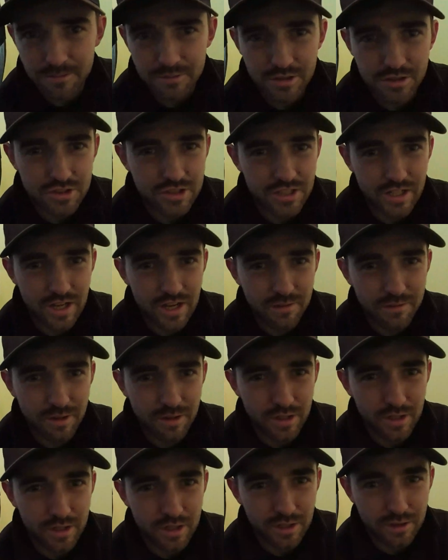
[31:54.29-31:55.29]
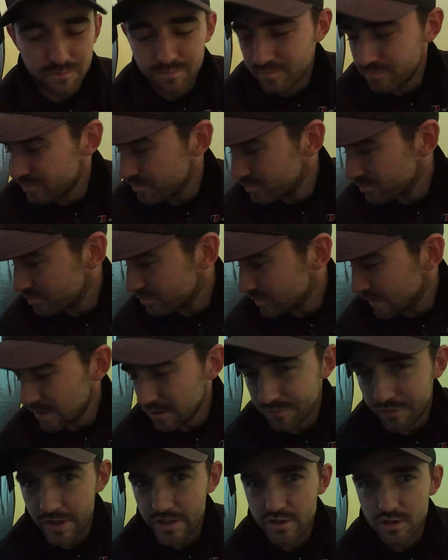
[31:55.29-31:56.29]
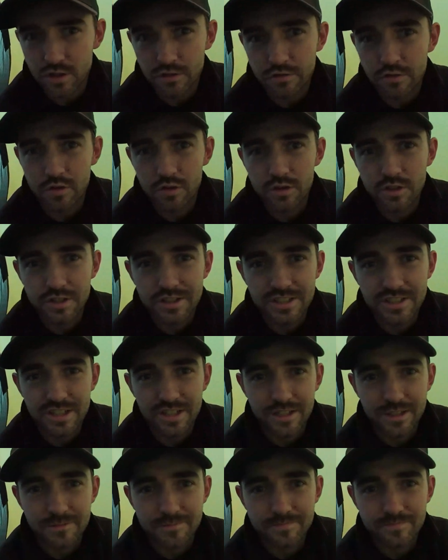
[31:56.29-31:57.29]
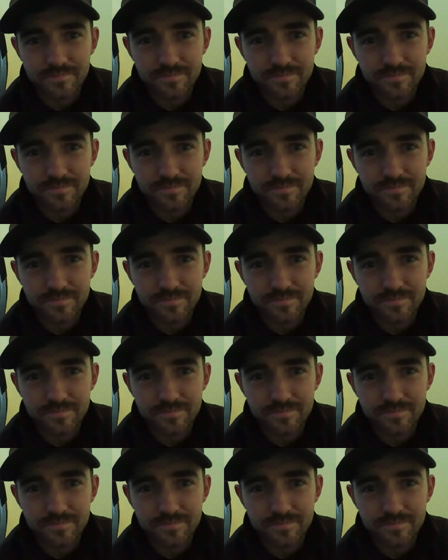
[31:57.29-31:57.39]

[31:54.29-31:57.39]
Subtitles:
just going to have a adventure food tonight.